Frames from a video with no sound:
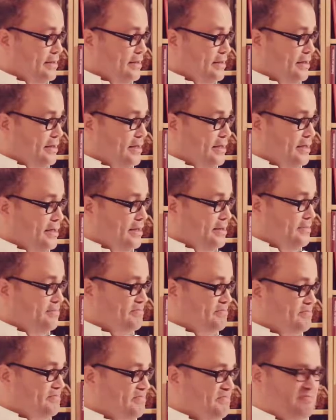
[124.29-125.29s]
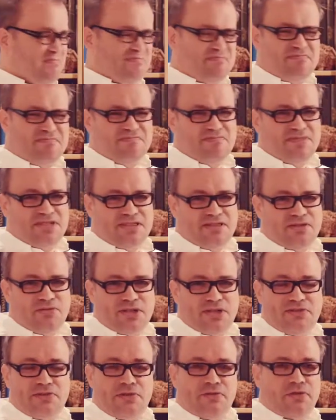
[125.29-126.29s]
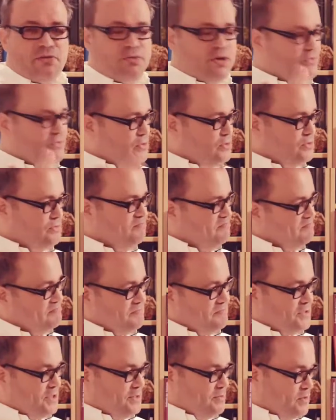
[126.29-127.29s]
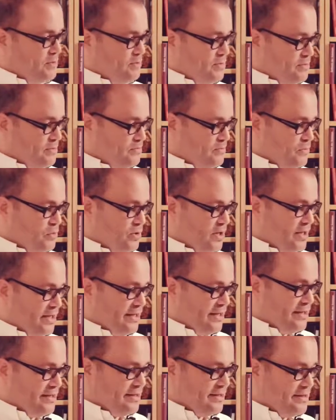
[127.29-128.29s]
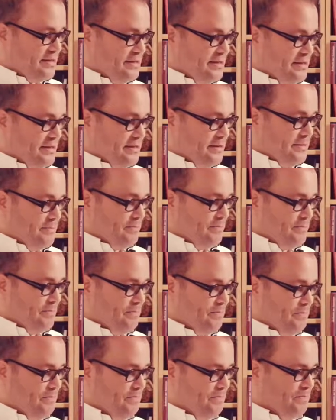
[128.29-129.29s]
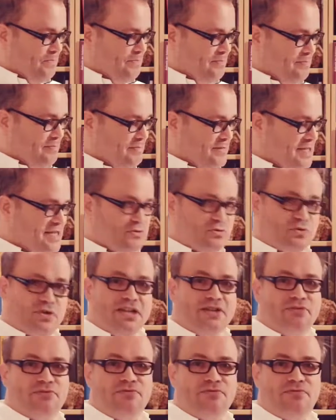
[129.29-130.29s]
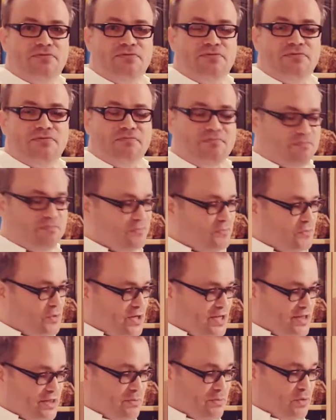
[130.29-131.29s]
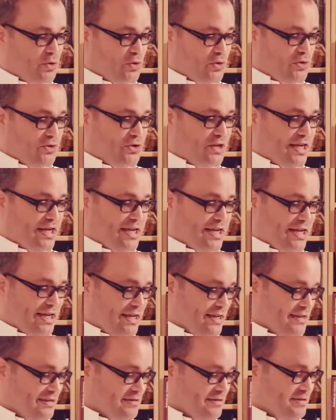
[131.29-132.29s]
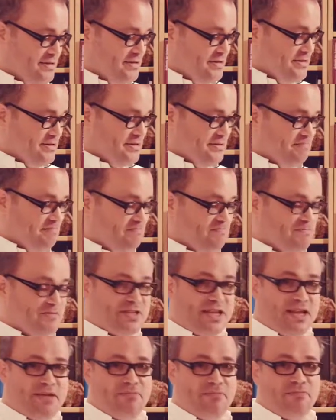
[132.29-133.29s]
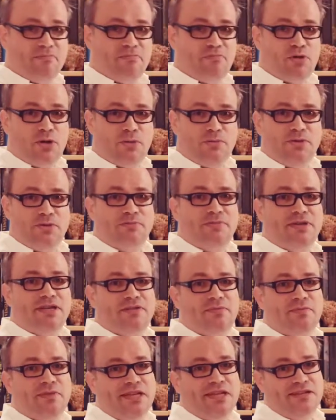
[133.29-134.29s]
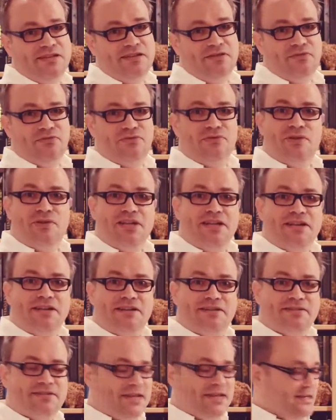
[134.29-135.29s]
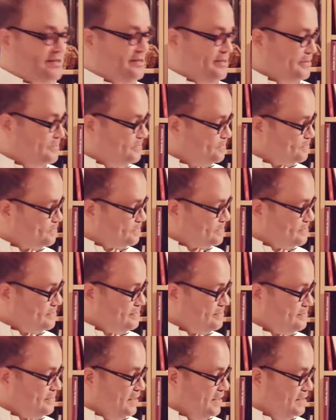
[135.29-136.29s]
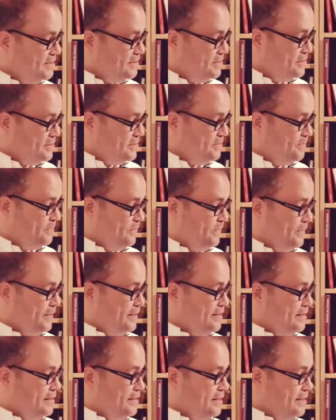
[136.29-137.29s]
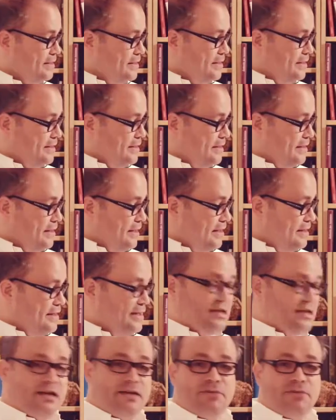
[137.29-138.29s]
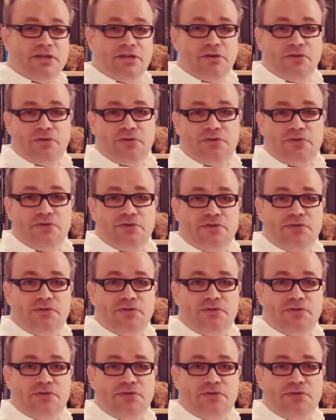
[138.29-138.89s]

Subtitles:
But the rest of the review seems a bit more like didn't really read the book, and same problem as me, didn't fully understand it. So I think I'm in a good